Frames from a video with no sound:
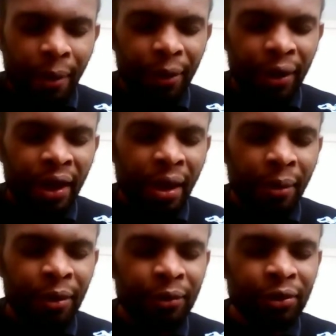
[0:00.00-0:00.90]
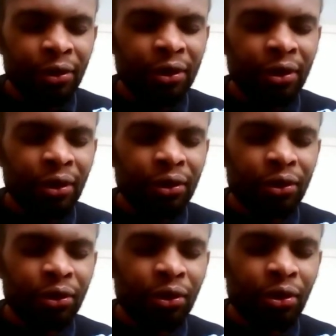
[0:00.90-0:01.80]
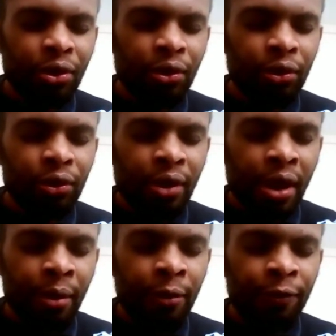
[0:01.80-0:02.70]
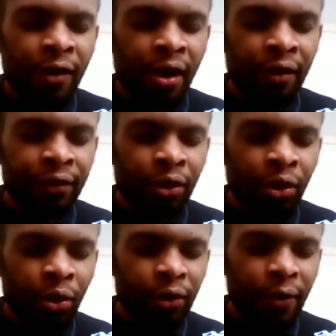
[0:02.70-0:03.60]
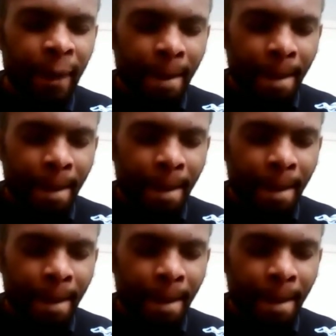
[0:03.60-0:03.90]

I pray help them to, to, to help them, Father and Lord,